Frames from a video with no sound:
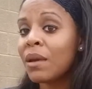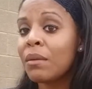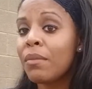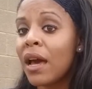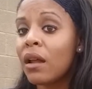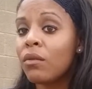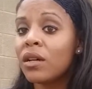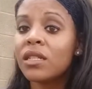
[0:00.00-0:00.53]
made
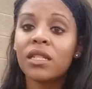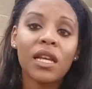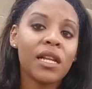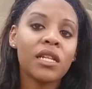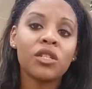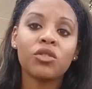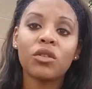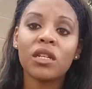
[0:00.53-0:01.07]
bad ones.
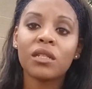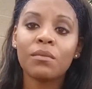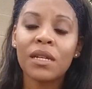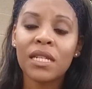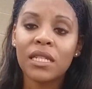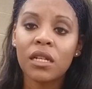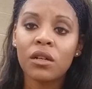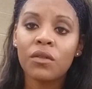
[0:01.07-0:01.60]
I didn't trust
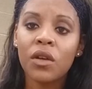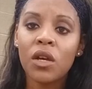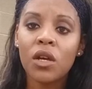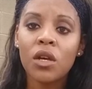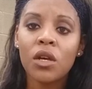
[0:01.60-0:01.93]
myself